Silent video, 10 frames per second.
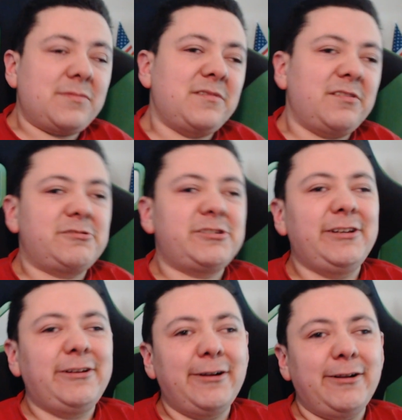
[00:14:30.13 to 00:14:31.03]
She
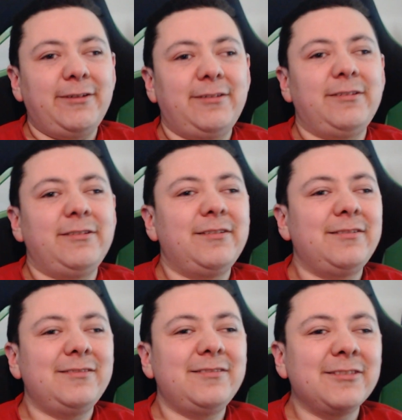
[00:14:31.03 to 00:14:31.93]
could,
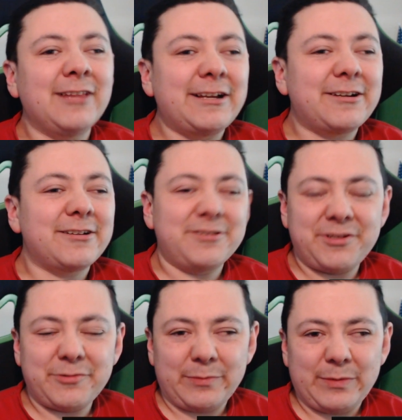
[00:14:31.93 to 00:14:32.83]
like,
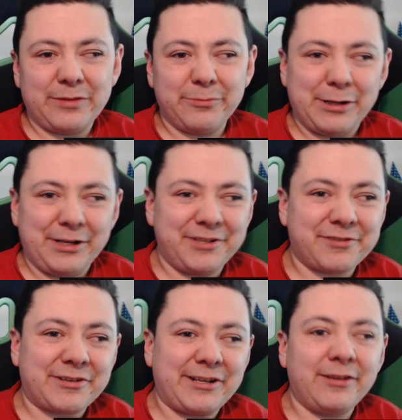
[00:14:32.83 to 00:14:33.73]
she would be the one to
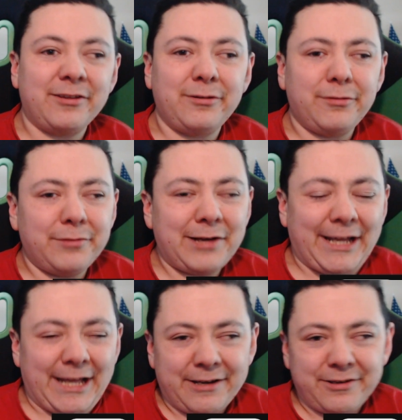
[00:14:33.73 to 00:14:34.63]
treat you
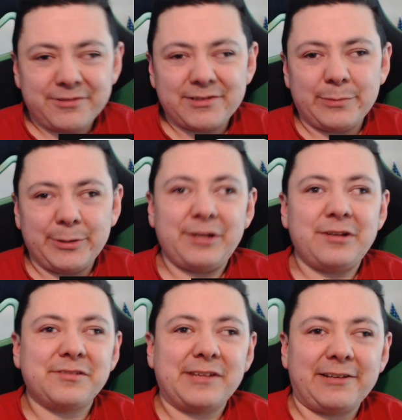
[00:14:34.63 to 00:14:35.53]
and your
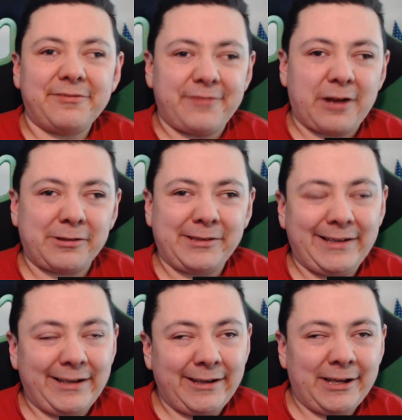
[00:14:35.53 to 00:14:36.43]
siblings like
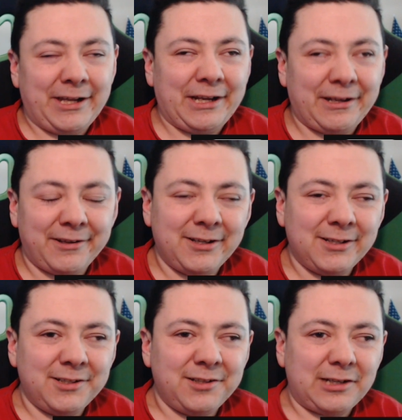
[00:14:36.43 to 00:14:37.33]
fairly and
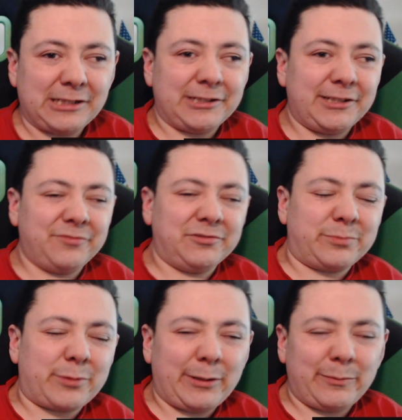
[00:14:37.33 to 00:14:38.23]
on a level
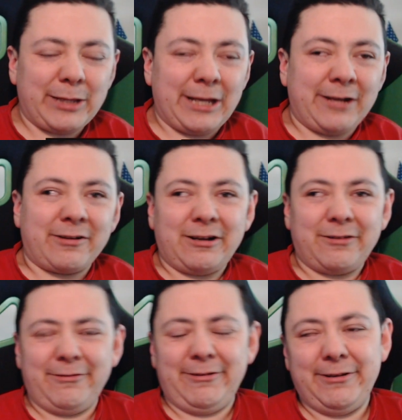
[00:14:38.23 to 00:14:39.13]
playing
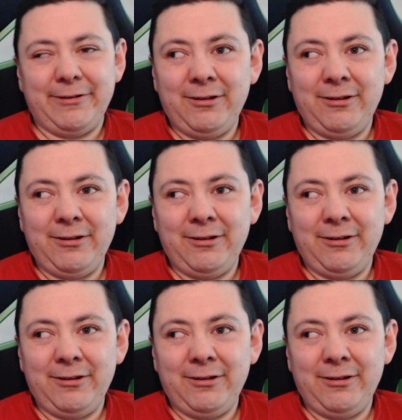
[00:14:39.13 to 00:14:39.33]
ground, and